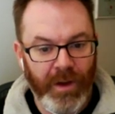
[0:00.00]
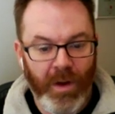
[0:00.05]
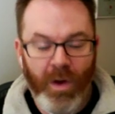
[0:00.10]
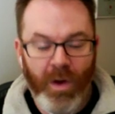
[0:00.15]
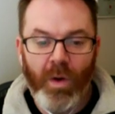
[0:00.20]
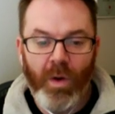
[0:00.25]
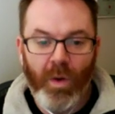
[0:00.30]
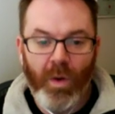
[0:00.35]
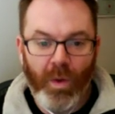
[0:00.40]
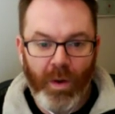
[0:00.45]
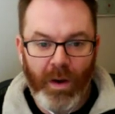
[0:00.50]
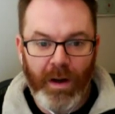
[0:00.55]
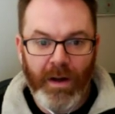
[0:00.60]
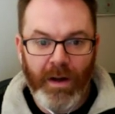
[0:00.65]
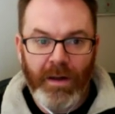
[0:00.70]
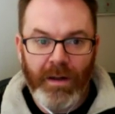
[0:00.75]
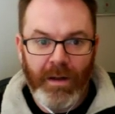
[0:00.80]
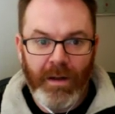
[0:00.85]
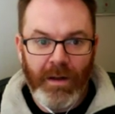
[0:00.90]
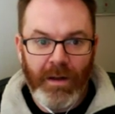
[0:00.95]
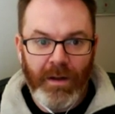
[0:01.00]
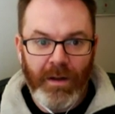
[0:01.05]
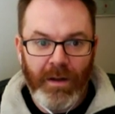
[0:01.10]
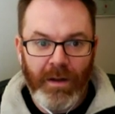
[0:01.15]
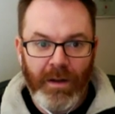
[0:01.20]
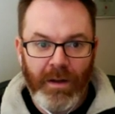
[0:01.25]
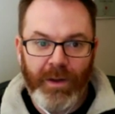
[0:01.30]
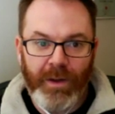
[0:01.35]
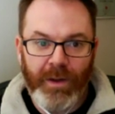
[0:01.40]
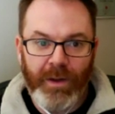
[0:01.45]
or you
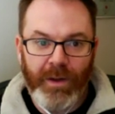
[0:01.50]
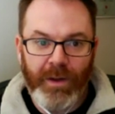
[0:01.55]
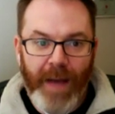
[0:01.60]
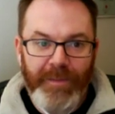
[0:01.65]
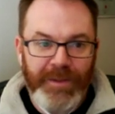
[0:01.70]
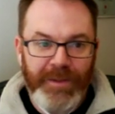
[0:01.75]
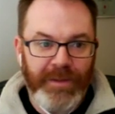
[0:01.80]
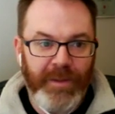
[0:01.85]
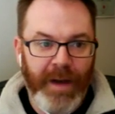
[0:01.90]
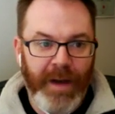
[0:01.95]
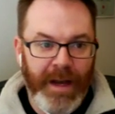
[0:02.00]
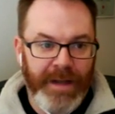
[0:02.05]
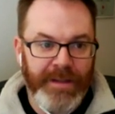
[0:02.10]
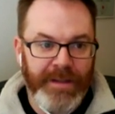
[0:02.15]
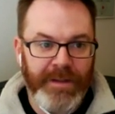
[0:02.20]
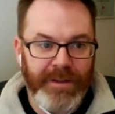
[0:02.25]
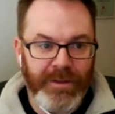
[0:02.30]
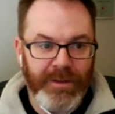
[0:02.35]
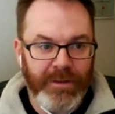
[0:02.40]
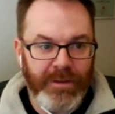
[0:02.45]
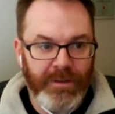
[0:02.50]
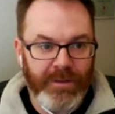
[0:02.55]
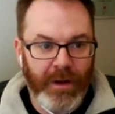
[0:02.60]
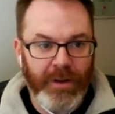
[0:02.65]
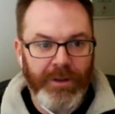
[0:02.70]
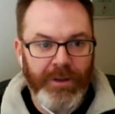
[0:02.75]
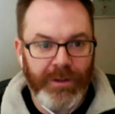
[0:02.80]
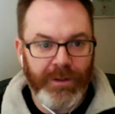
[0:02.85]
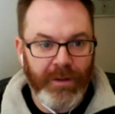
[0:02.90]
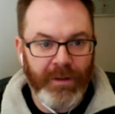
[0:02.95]
can optimize the
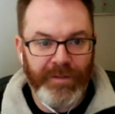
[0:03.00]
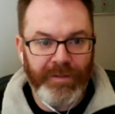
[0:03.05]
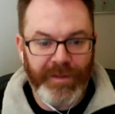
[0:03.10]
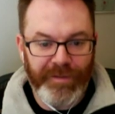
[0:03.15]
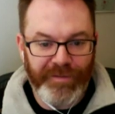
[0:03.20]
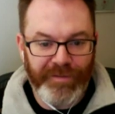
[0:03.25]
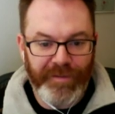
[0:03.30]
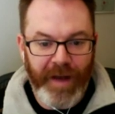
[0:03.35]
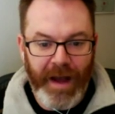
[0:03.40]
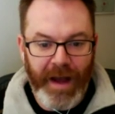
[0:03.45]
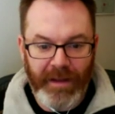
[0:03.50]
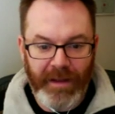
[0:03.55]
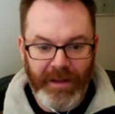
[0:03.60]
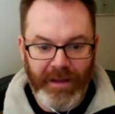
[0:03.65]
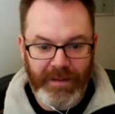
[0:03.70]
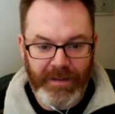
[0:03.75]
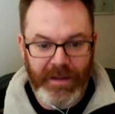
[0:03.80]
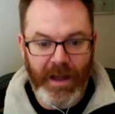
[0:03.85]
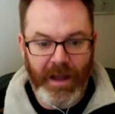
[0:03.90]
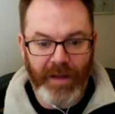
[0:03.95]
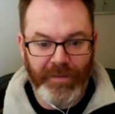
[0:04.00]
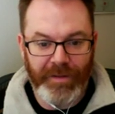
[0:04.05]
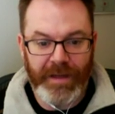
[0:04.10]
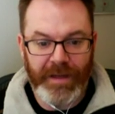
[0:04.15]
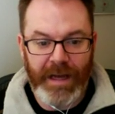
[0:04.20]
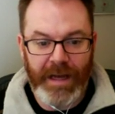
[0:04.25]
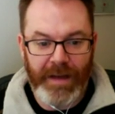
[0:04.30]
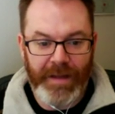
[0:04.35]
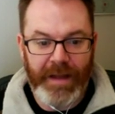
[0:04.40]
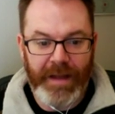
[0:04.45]
structure of the file itself. And
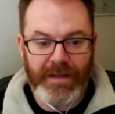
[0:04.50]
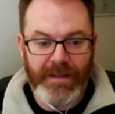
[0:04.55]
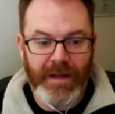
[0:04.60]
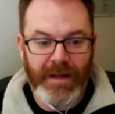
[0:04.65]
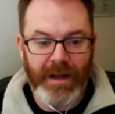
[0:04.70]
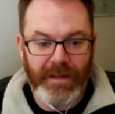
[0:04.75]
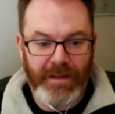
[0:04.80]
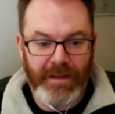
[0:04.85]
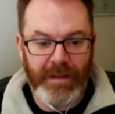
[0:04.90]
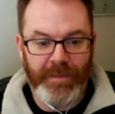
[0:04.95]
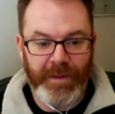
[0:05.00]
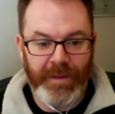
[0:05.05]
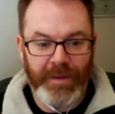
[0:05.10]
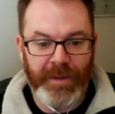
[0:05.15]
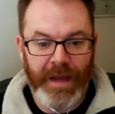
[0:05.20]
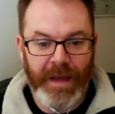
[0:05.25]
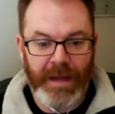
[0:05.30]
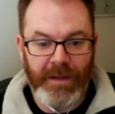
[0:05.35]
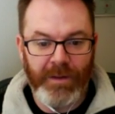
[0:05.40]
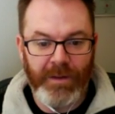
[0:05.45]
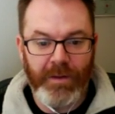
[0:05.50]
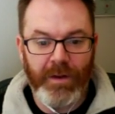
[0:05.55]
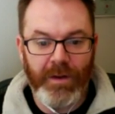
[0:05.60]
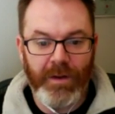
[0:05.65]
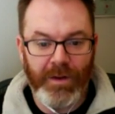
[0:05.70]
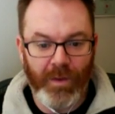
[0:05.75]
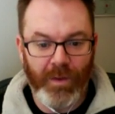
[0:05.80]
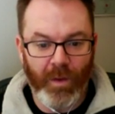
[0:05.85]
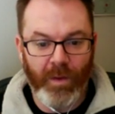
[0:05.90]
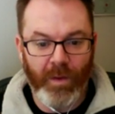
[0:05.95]
now that's not something that you
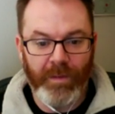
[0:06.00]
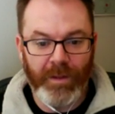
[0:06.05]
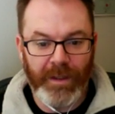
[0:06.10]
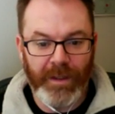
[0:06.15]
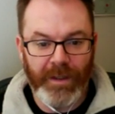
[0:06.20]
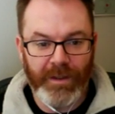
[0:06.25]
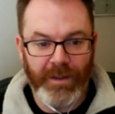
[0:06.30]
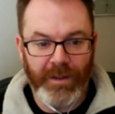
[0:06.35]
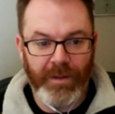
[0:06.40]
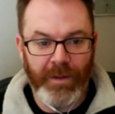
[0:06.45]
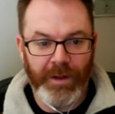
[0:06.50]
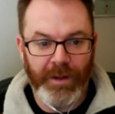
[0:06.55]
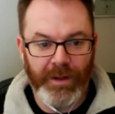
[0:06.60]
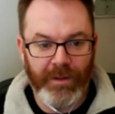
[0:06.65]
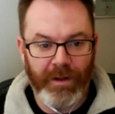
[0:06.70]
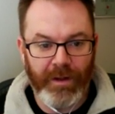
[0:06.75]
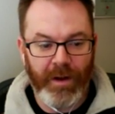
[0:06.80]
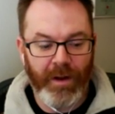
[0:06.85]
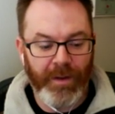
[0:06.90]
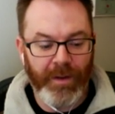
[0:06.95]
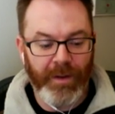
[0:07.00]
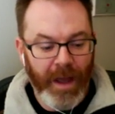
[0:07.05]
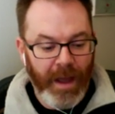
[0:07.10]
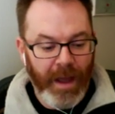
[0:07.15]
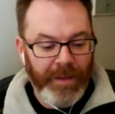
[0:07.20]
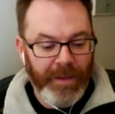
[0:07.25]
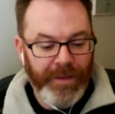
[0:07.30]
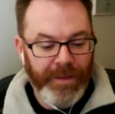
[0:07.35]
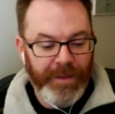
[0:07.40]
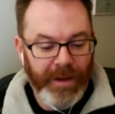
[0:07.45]
could normally do on your own.
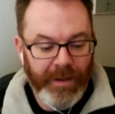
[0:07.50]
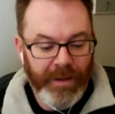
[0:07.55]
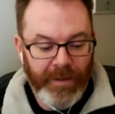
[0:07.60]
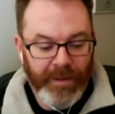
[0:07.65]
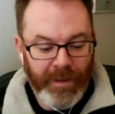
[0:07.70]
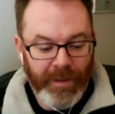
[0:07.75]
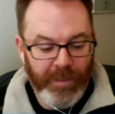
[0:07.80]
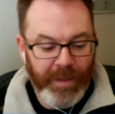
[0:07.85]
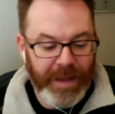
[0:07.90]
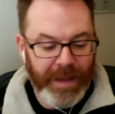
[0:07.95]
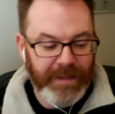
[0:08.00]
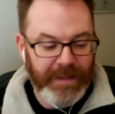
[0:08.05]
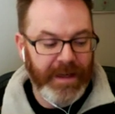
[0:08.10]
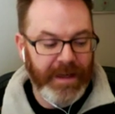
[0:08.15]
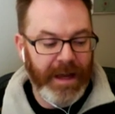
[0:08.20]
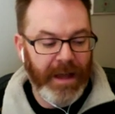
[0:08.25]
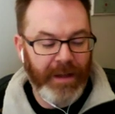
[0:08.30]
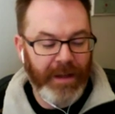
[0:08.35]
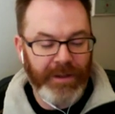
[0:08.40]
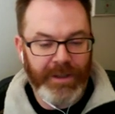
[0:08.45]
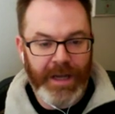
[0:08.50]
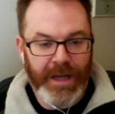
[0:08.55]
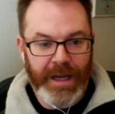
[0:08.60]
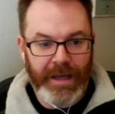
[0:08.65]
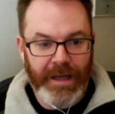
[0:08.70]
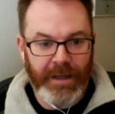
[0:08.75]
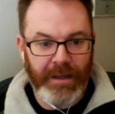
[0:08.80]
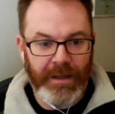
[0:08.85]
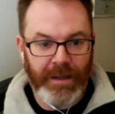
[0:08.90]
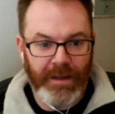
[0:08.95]
The best analogy I
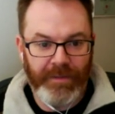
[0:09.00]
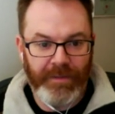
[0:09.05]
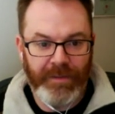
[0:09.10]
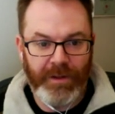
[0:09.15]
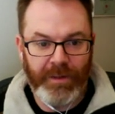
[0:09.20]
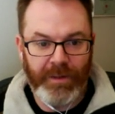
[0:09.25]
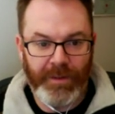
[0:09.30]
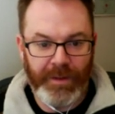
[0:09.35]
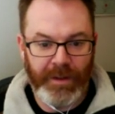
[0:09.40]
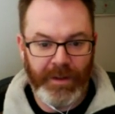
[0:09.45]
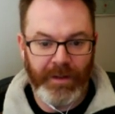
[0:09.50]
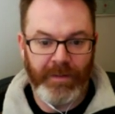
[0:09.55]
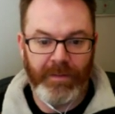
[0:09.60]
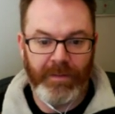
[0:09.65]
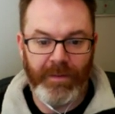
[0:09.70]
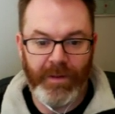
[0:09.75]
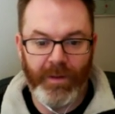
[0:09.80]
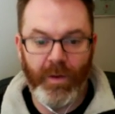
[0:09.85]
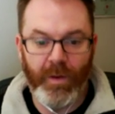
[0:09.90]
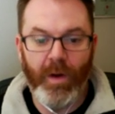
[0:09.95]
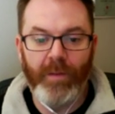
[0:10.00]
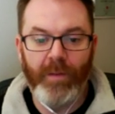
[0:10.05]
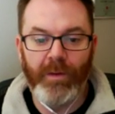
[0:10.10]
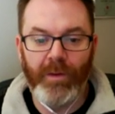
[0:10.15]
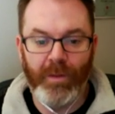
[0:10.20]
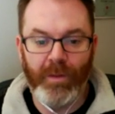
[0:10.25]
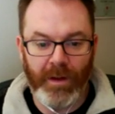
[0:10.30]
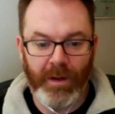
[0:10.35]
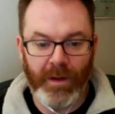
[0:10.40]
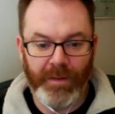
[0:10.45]
can give you in the normal
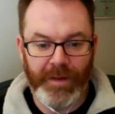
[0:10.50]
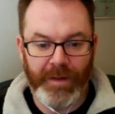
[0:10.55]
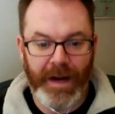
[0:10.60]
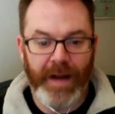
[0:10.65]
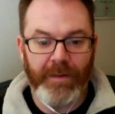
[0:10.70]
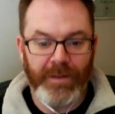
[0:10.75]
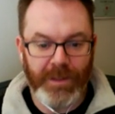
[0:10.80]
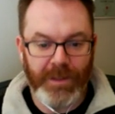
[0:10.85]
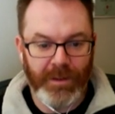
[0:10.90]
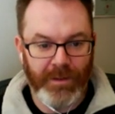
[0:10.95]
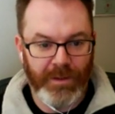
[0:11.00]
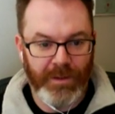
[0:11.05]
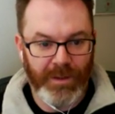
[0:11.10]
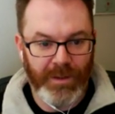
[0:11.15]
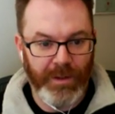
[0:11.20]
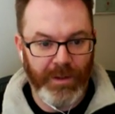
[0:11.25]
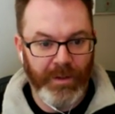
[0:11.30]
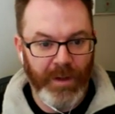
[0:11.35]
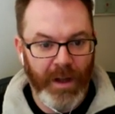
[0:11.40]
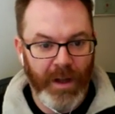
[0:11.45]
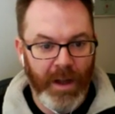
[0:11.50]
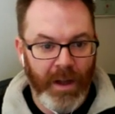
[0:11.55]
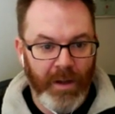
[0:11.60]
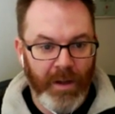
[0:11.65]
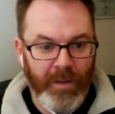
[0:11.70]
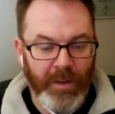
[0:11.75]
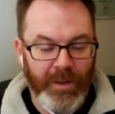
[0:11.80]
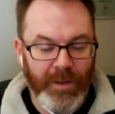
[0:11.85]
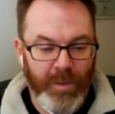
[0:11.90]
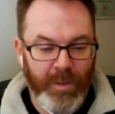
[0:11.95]
world that I was used to
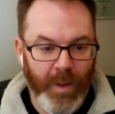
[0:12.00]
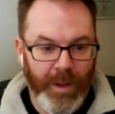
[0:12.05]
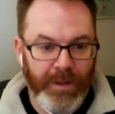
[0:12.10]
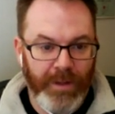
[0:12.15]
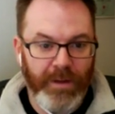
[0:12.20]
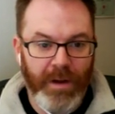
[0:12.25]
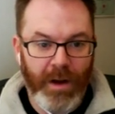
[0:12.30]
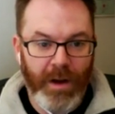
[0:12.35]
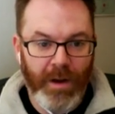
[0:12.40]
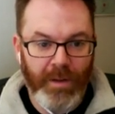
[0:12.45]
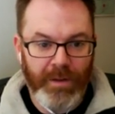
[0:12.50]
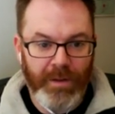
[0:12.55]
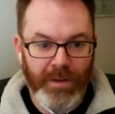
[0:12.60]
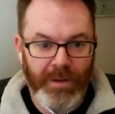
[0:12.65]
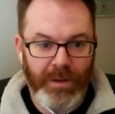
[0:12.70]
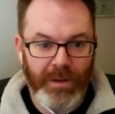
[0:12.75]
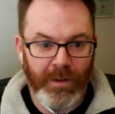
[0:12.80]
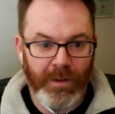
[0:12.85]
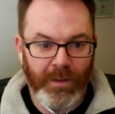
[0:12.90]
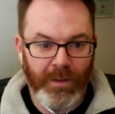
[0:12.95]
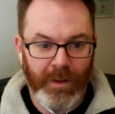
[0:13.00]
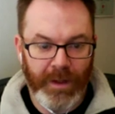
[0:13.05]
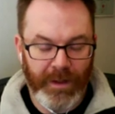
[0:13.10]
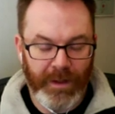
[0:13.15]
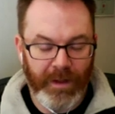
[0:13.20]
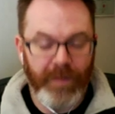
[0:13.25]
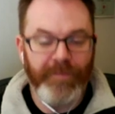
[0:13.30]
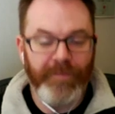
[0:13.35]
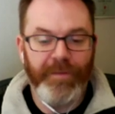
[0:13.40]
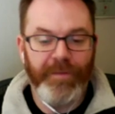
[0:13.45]
was when you go to,
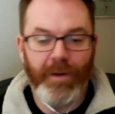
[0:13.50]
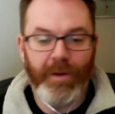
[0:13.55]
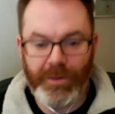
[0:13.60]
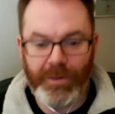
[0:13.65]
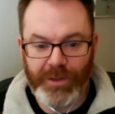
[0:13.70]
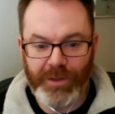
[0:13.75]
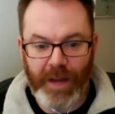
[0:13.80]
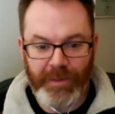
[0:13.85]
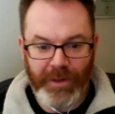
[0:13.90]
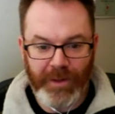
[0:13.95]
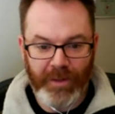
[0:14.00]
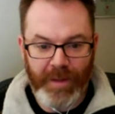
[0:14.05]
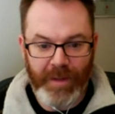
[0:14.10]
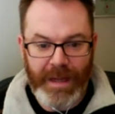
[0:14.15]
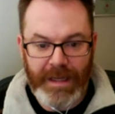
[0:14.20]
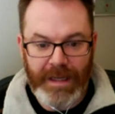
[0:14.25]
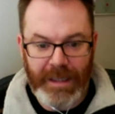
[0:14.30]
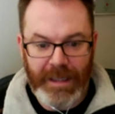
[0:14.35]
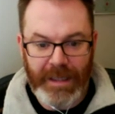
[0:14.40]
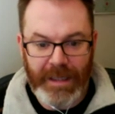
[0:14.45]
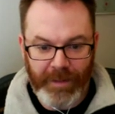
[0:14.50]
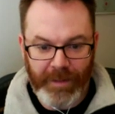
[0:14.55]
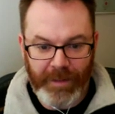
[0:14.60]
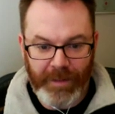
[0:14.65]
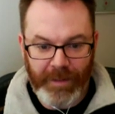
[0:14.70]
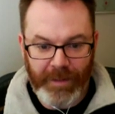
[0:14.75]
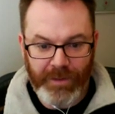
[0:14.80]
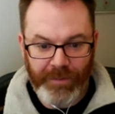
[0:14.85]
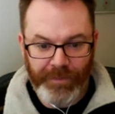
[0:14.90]
you're in Photoshop, you're making an image,